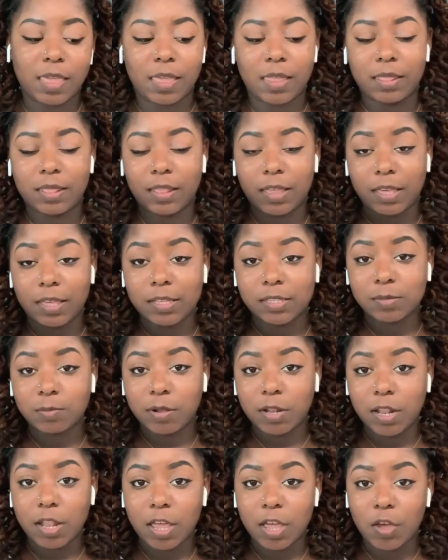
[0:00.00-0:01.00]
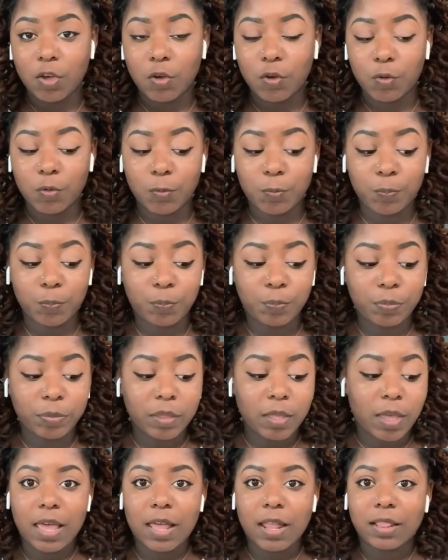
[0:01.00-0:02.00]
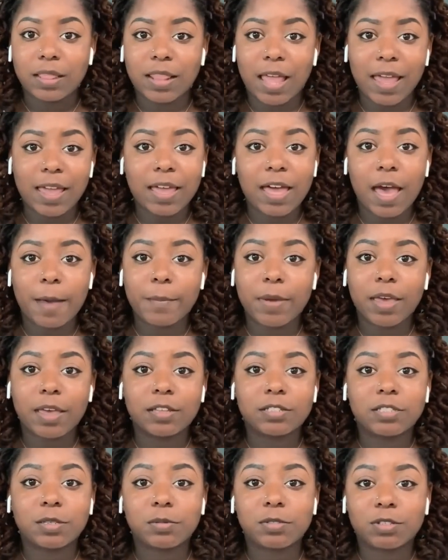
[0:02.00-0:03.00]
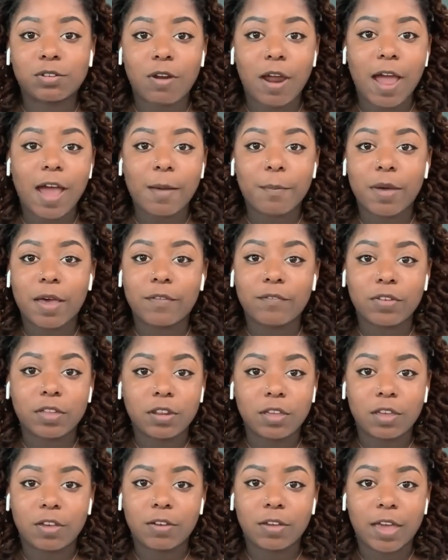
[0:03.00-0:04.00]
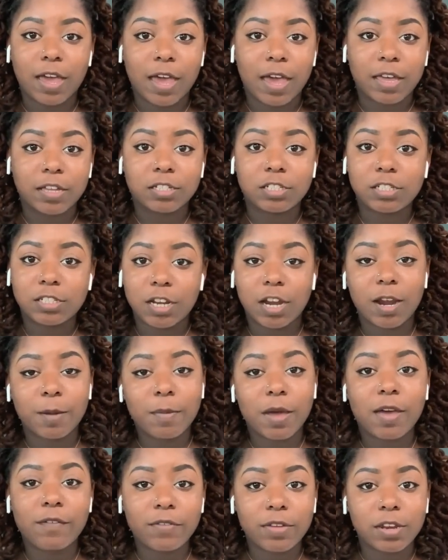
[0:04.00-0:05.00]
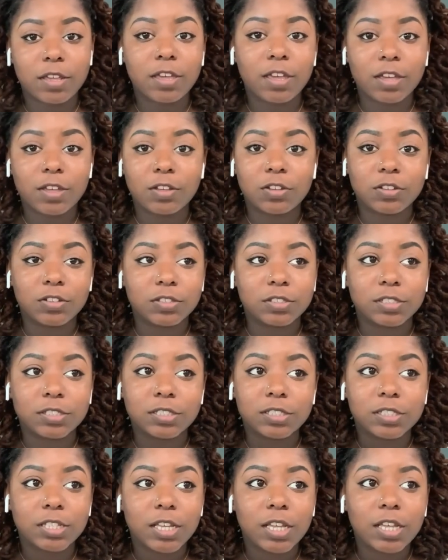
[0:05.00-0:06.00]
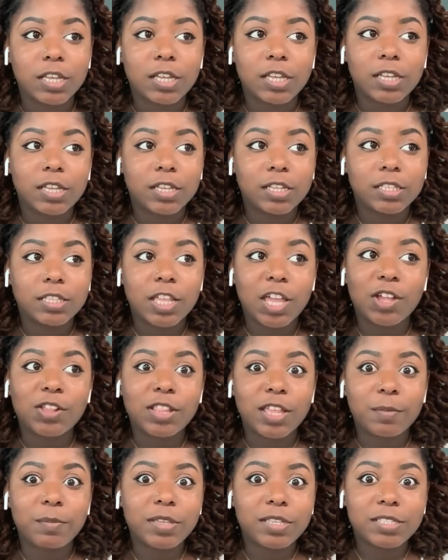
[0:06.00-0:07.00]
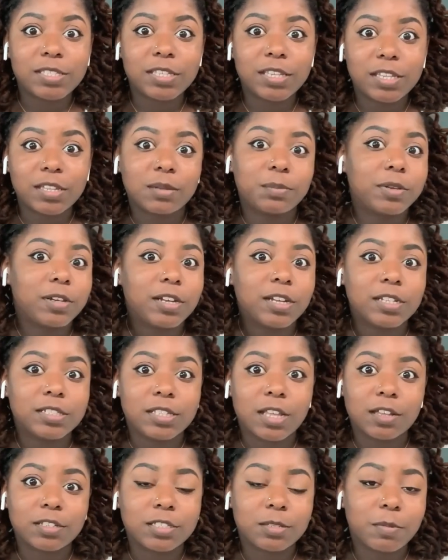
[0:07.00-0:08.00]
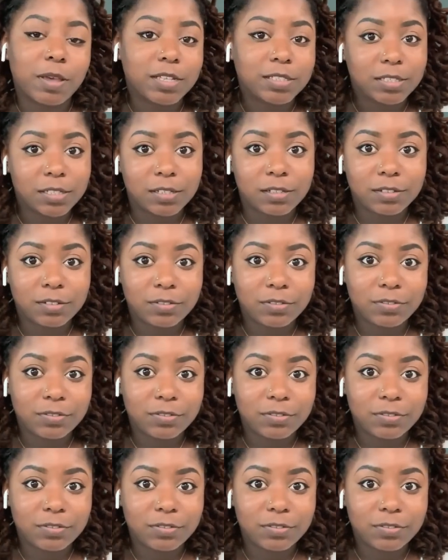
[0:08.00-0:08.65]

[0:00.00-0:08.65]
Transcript: Link is below. Like, comment, and subscribe my video, guys. Share my videos. Don't let me sit up here and talk to myself.